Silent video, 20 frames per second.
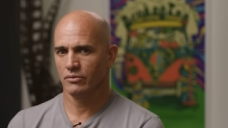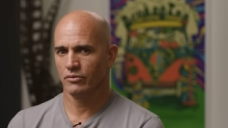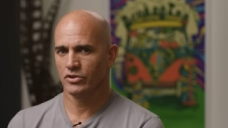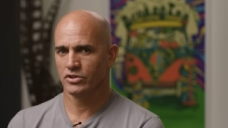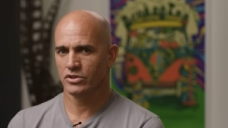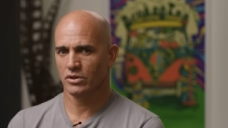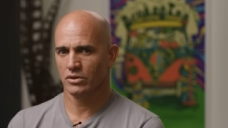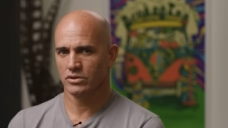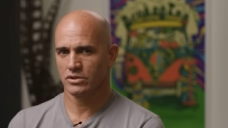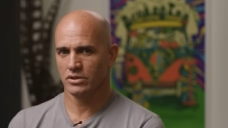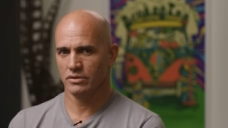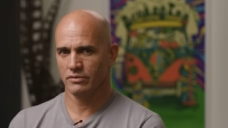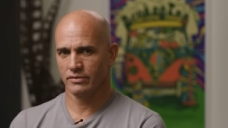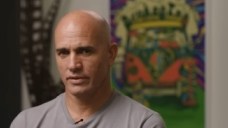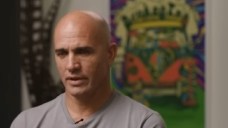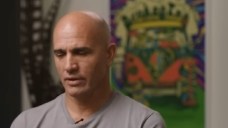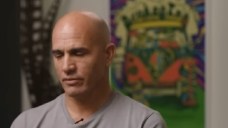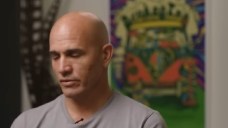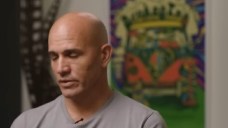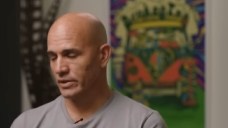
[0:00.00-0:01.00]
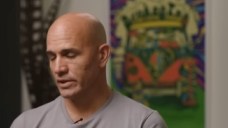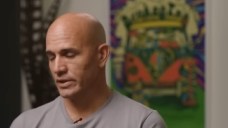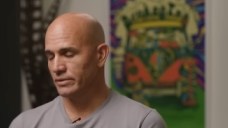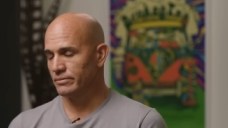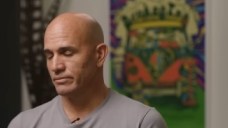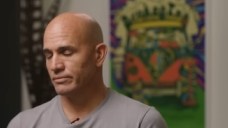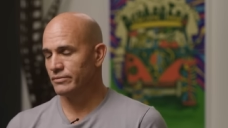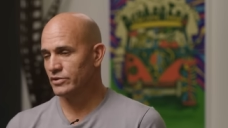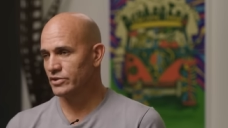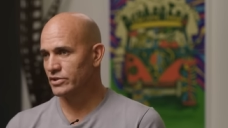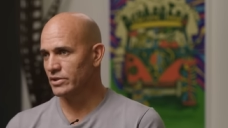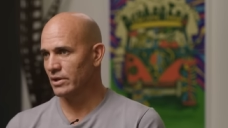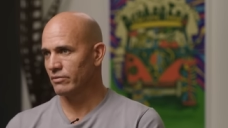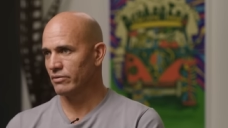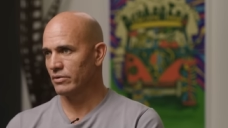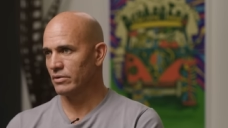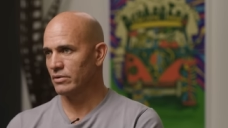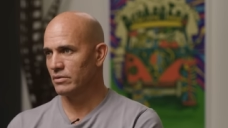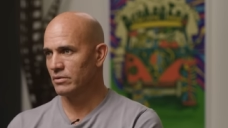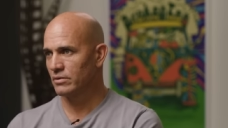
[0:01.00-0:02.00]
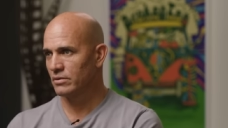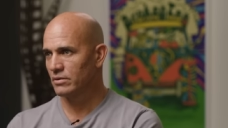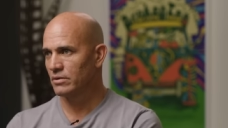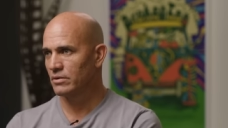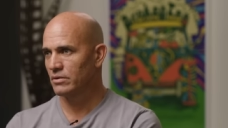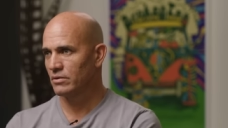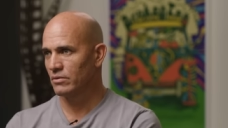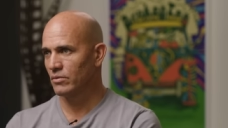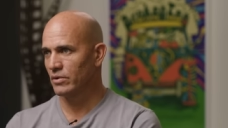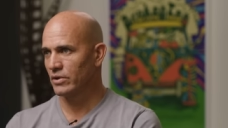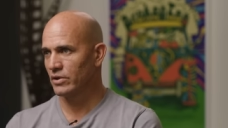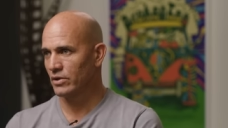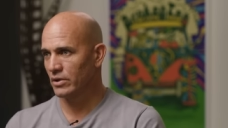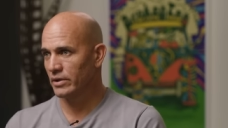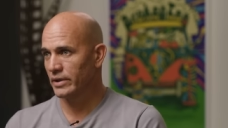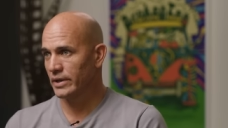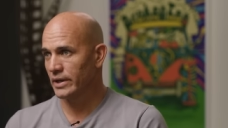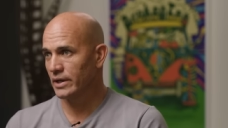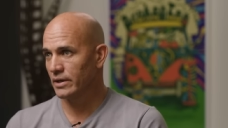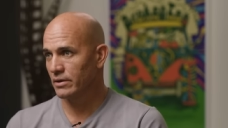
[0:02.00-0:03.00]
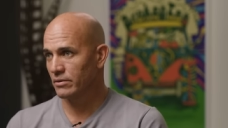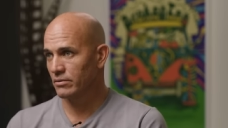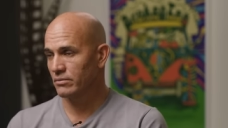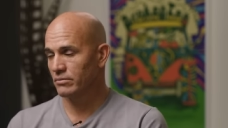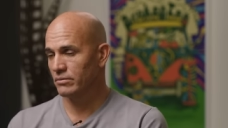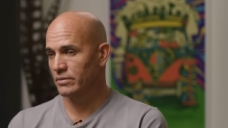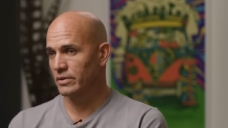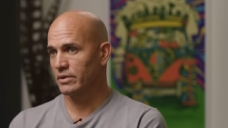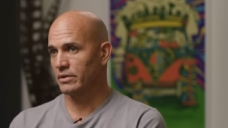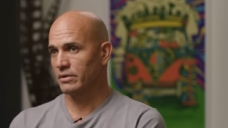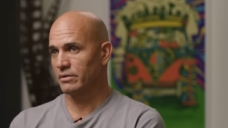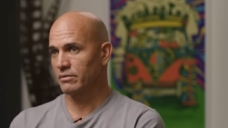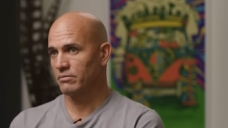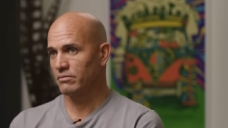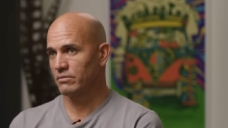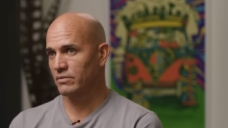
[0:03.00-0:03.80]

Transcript: results have definitely suffered with all that with